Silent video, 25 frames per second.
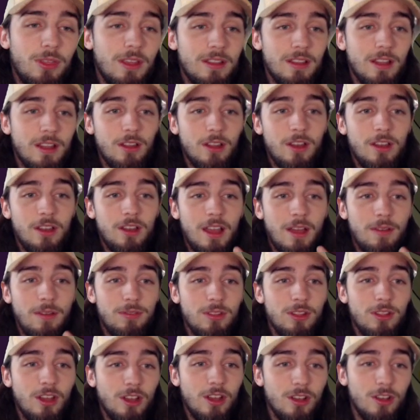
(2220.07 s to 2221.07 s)
that's
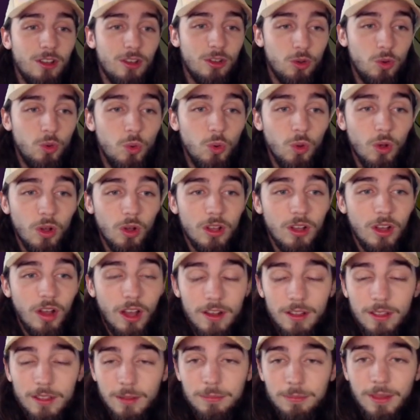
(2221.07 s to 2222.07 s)
definitely a cool
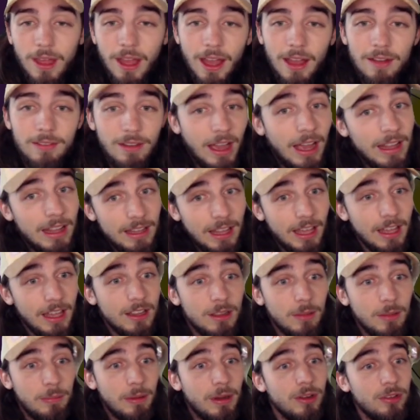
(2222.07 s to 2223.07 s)
concept to have. I like
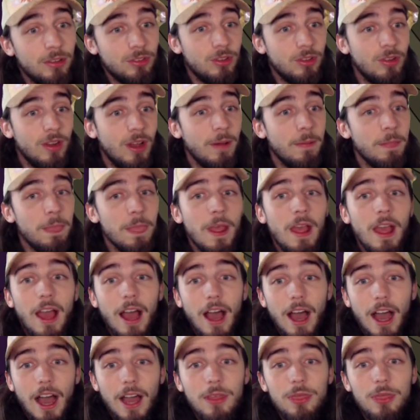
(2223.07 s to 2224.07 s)
the Barraskewda.
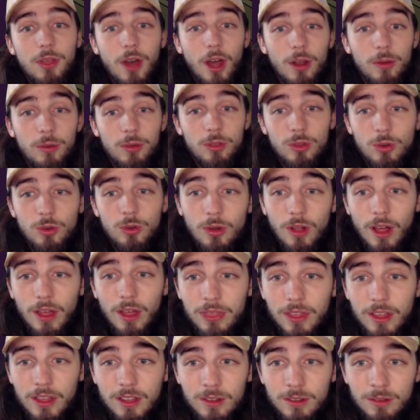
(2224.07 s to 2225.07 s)
I thought it was cool. I
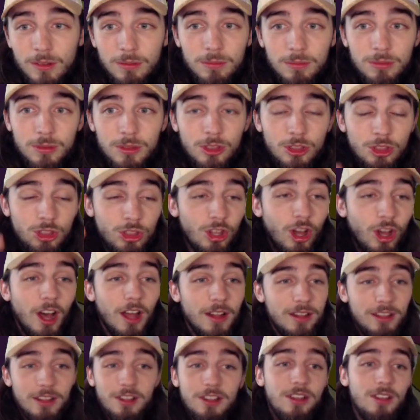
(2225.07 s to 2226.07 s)
think it's
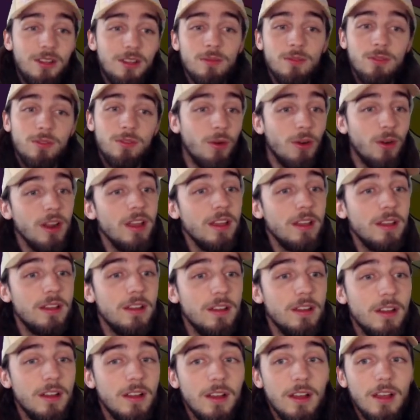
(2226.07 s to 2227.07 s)
not the team for it.
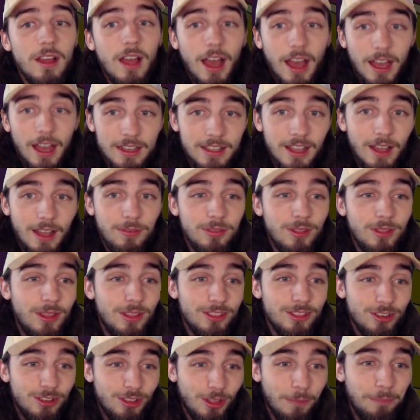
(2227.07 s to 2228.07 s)
I definitely
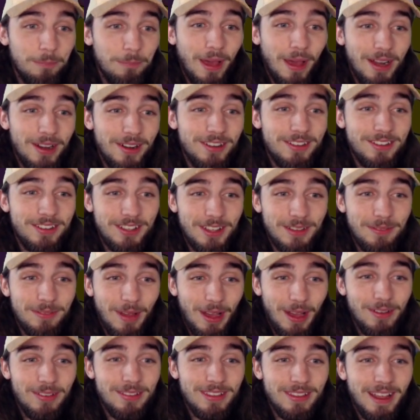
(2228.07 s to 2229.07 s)
think there's a better team
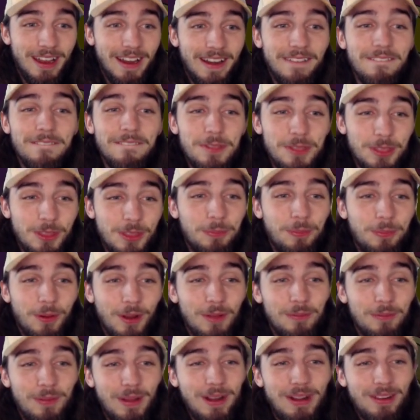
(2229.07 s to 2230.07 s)
out there to put
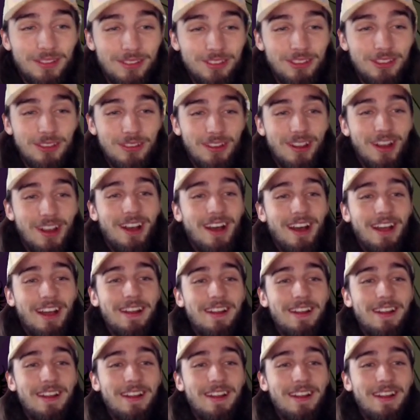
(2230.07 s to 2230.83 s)
a Barraskewda on.